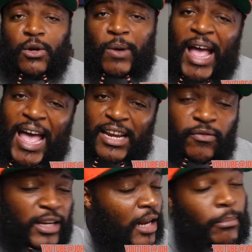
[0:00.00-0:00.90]
Ride
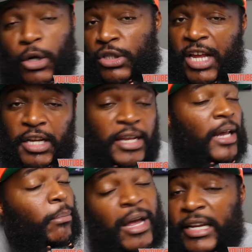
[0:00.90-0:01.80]
if you got a motorcycle, you
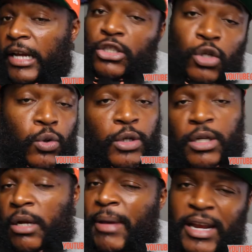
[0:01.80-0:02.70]
got a bike, you got a scooter,
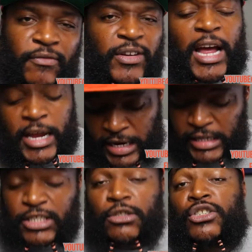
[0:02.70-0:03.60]
it don't matter if you got
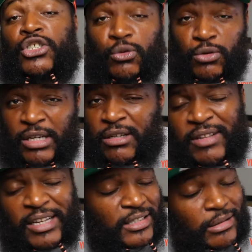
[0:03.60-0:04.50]
Heelys on your shoes. I don't know
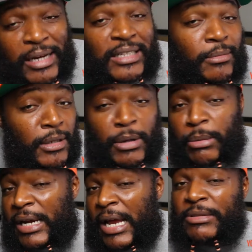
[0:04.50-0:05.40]
if they still make them no
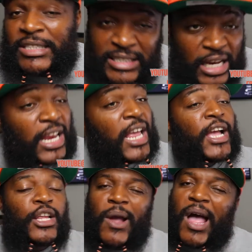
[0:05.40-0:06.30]
more, but I'm just saying,
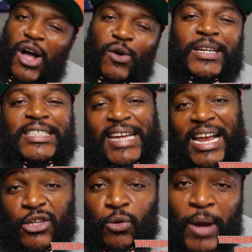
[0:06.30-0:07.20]
you always
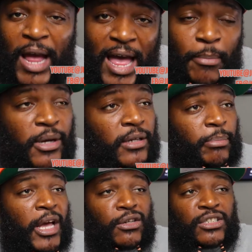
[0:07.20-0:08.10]
got to ride, put the
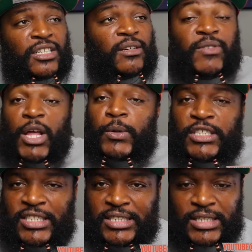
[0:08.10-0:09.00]
pedal to the flow
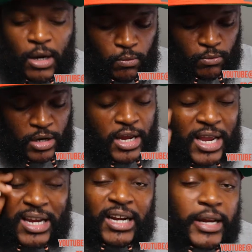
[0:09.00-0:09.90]
and just go.
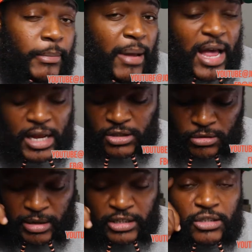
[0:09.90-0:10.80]
Clear your mind
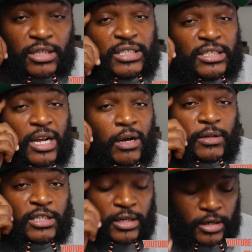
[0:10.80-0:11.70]
to make sure this is
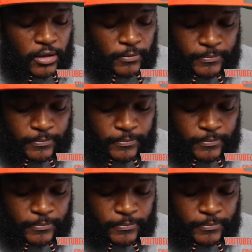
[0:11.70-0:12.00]
always clear.